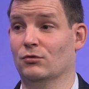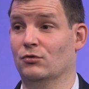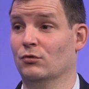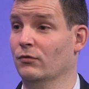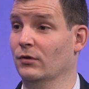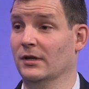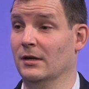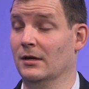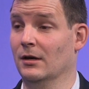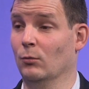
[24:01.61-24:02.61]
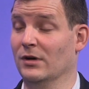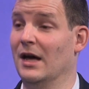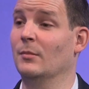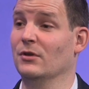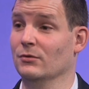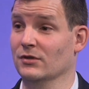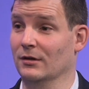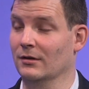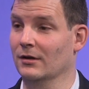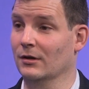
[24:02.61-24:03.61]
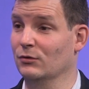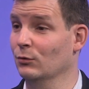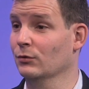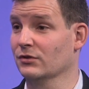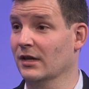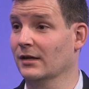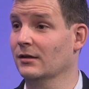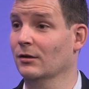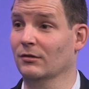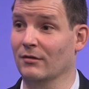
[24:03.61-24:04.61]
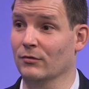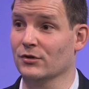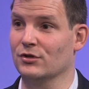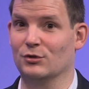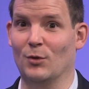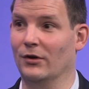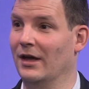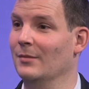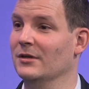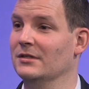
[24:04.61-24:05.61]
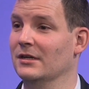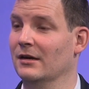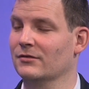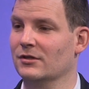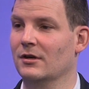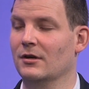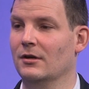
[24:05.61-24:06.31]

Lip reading: truthfully would not be using tools like leveraged small cap ETFs.